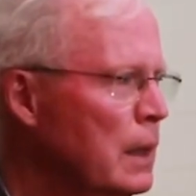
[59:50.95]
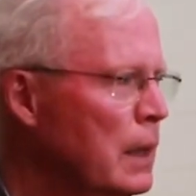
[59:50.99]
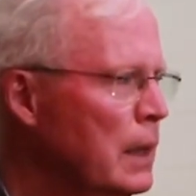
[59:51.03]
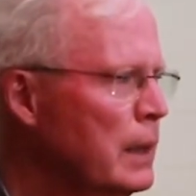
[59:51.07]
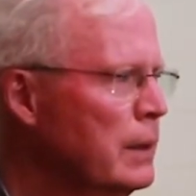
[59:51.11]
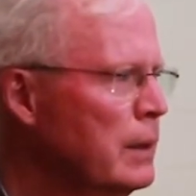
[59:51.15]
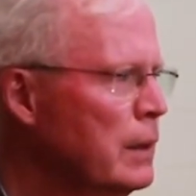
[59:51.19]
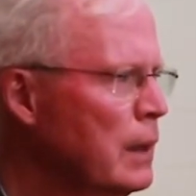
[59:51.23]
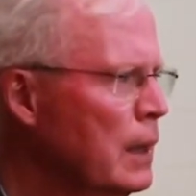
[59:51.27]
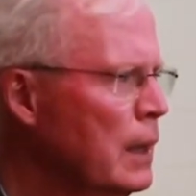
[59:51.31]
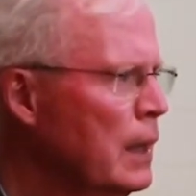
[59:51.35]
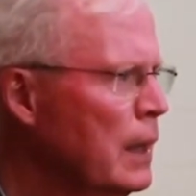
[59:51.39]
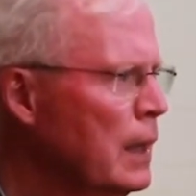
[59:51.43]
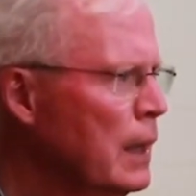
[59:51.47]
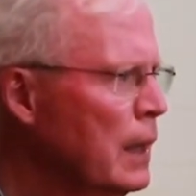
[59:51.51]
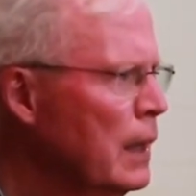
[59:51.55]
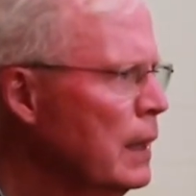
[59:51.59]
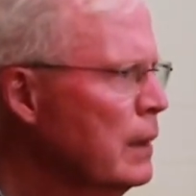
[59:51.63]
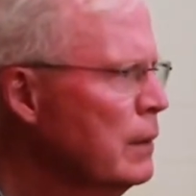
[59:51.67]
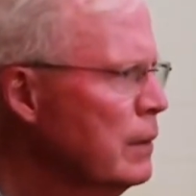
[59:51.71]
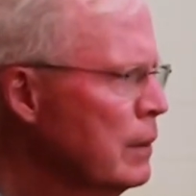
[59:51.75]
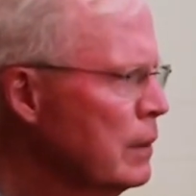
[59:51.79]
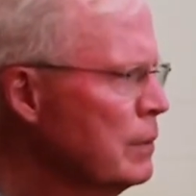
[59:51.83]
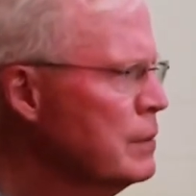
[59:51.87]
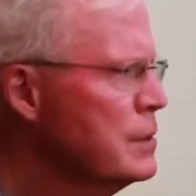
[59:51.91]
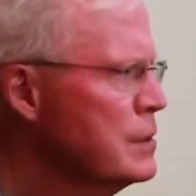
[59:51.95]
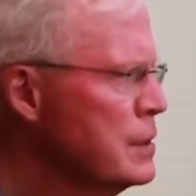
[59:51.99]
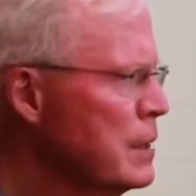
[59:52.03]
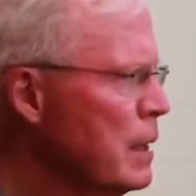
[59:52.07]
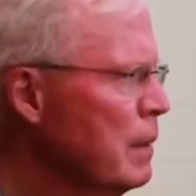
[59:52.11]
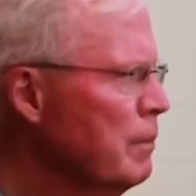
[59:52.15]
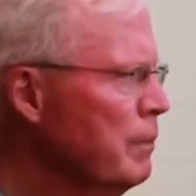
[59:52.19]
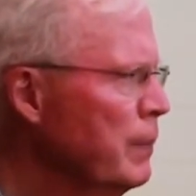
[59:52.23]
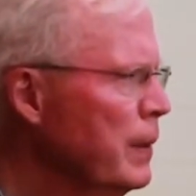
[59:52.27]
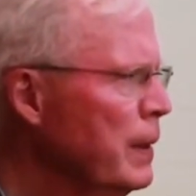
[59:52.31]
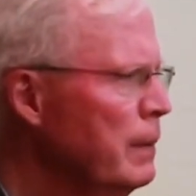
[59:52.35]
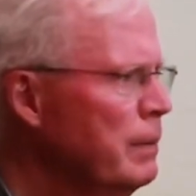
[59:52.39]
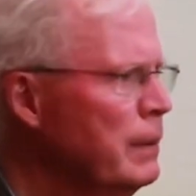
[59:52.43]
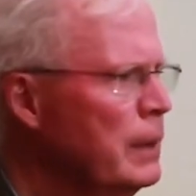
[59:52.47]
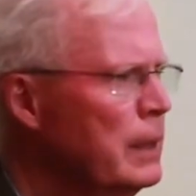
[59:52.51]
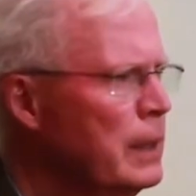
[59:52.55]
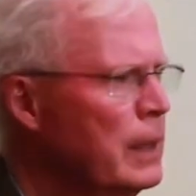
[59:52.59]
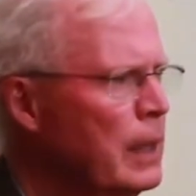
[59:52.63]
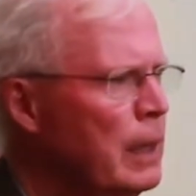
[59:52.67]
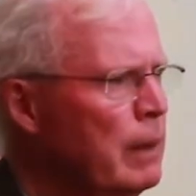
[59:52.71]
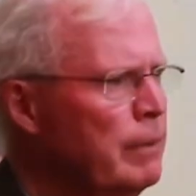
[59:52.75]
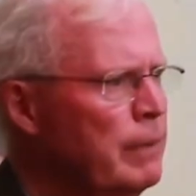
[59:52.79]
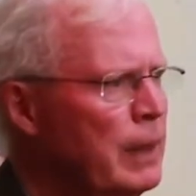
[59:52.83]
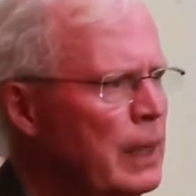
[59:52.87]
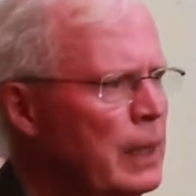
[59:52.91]
And there are some people
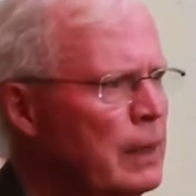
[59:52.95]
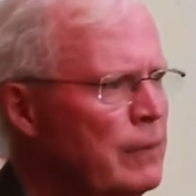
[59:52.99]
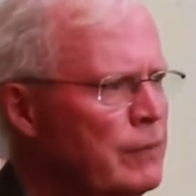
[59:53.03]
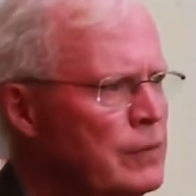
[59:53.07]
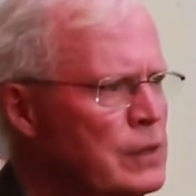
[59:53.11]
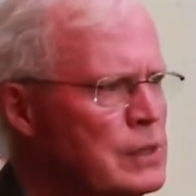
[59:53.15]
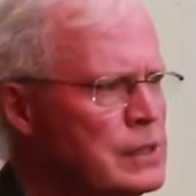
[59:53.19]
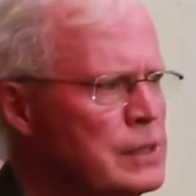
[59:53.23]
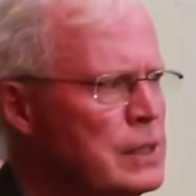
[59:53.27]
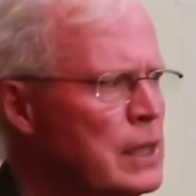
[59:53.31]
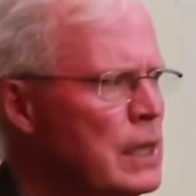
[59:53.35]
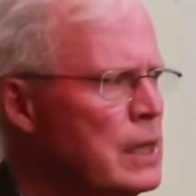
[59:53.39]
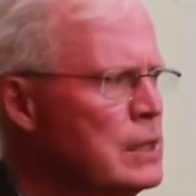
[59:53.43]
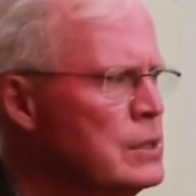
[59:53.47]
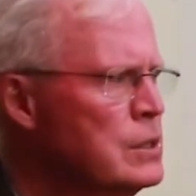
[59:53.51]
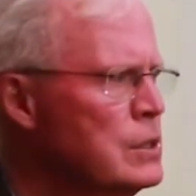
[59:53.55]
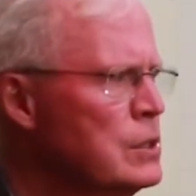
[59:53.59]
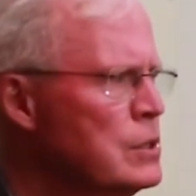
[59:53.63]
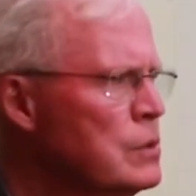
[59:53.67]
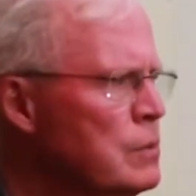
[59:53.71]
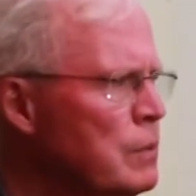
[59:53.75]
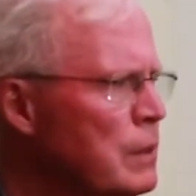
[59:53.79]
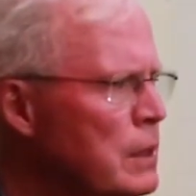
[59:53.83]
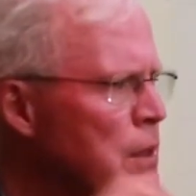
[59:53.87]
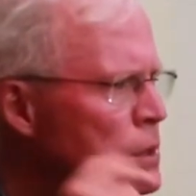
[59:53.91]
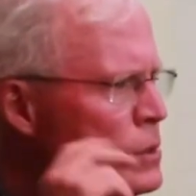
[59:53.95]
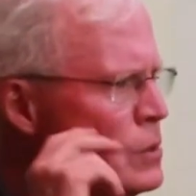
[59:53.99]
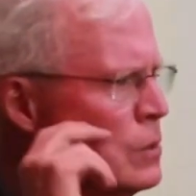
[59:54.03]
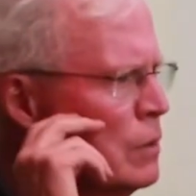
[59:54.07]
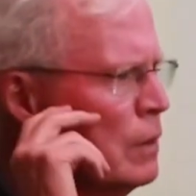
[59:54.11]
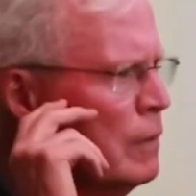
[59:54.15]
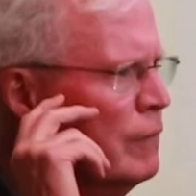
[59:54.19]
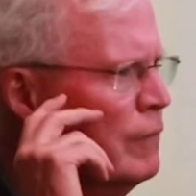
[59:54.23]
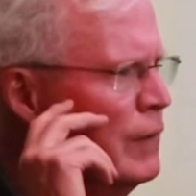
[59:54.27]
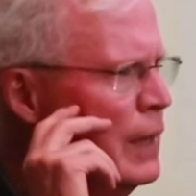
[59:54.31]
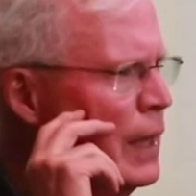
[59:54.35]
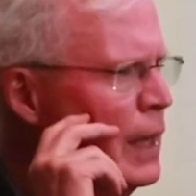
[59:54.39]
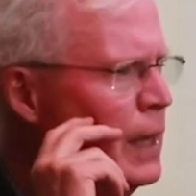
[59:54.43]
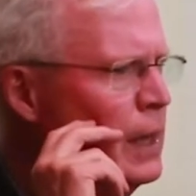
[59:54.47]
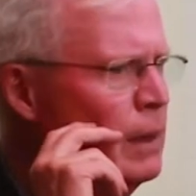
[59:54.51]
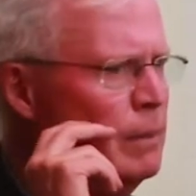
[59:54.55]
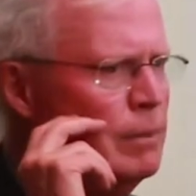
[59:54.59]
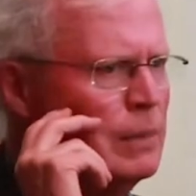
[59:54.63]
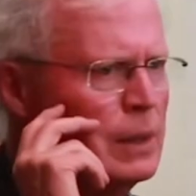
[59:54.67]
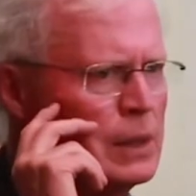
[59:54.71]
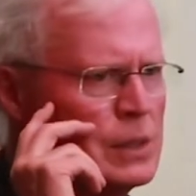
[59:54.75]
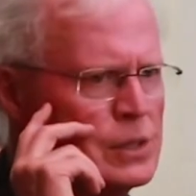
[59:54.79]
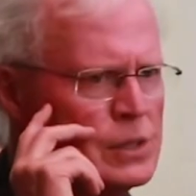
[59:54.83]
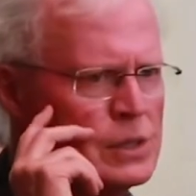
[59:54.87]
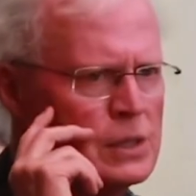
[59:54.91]
that come out of disasters with a sort of an
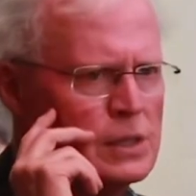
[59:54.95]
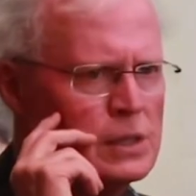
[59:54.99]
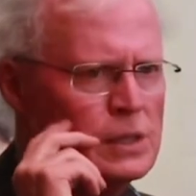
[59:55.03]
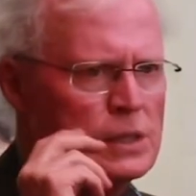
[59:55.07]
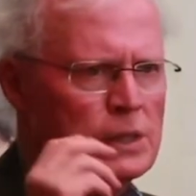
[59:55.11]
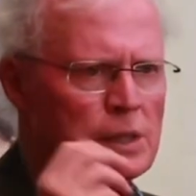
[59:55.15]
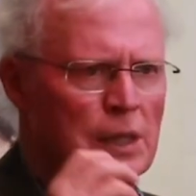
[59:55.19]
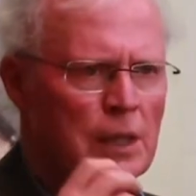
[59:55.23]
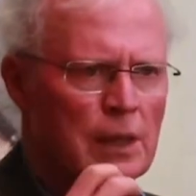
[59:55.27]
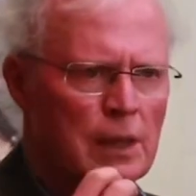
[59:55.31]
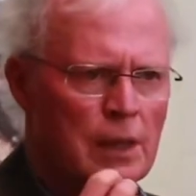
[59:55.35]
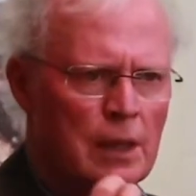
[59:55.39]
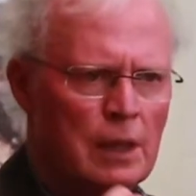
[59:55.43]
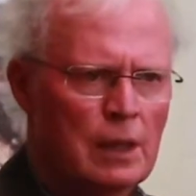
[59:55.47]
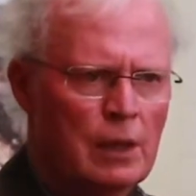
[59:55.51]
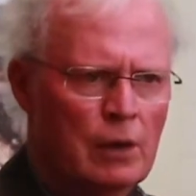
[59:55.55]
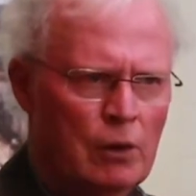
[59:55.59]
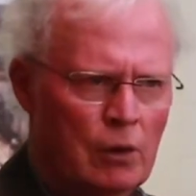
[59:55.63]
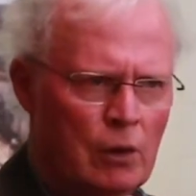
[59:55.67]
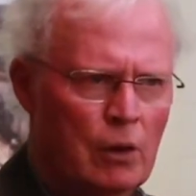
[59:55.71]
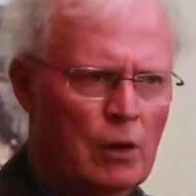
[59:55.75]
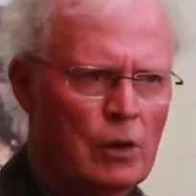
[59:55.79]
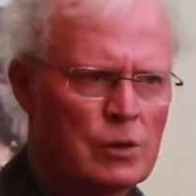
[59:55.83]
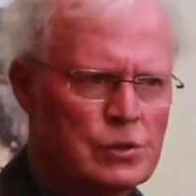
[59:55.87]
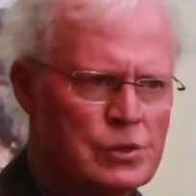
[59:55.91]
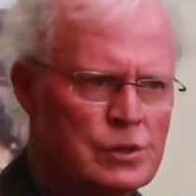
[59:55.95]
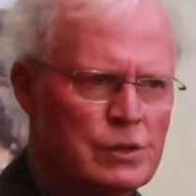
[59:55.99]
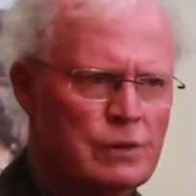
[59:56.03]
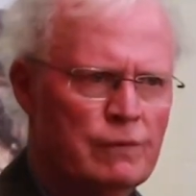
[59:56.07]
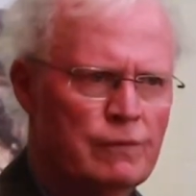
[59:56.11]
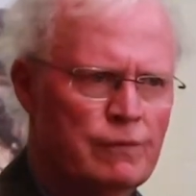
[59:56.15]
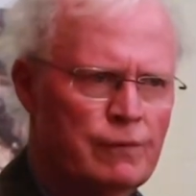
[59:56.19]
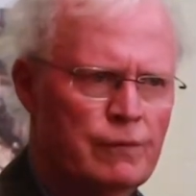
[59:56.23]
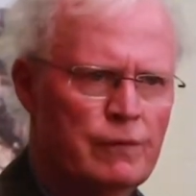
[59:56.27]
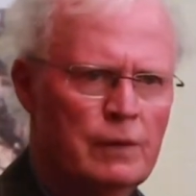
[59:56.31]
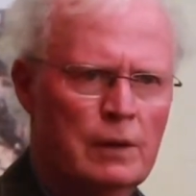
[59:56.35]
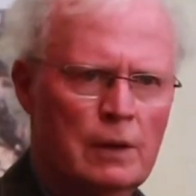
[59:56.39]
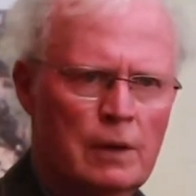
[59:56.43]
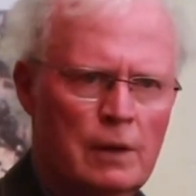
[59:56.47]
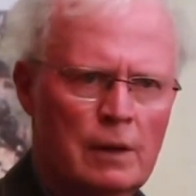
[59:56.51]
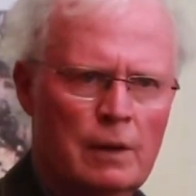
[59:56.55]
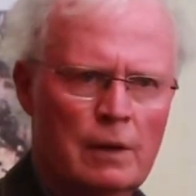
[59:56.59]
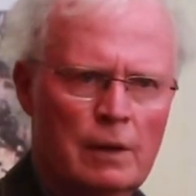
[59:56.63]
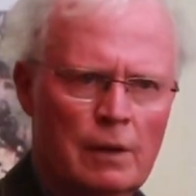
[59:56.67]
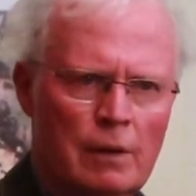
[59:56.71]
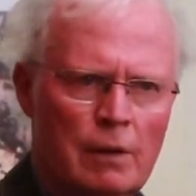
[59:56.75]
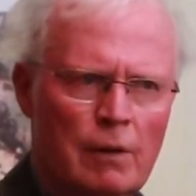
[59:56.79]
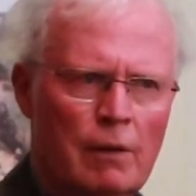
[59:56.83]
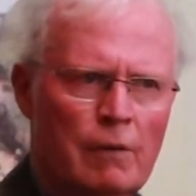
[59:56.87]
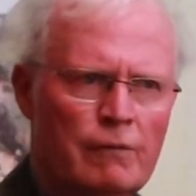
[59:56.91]
aimless loss of
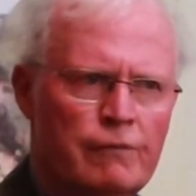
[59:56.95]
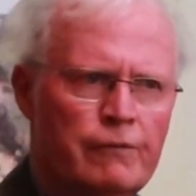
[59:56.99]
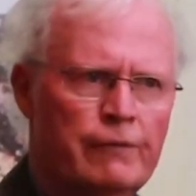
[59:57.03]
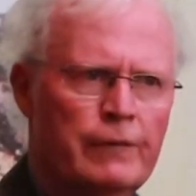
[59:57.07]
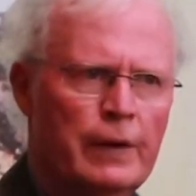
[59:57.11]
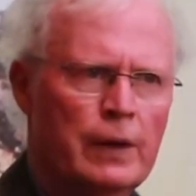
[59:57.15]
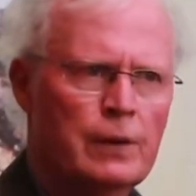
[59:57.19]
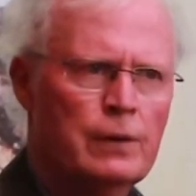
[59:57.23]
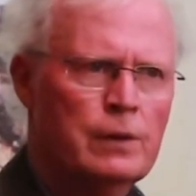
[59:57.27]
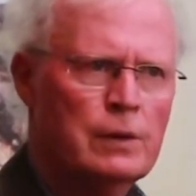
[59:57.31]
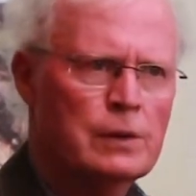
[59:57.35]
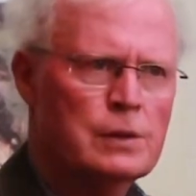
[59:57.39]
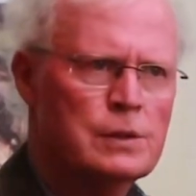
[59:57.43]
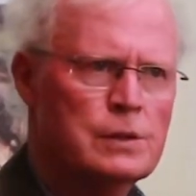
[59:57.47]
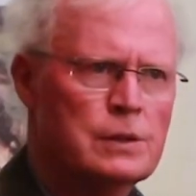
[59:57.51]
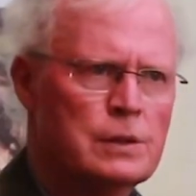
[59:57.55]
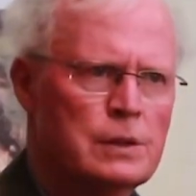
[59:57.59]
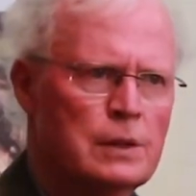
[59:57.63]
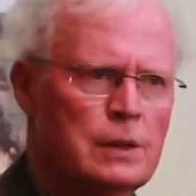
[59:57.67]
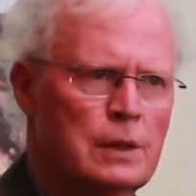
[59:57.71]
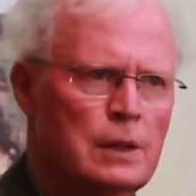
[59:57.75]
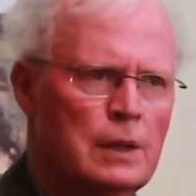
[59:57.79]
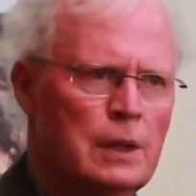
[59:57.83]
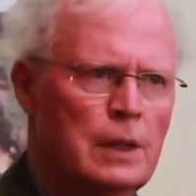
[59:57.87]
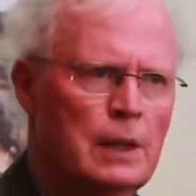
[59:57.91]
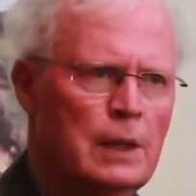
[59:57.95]
focus.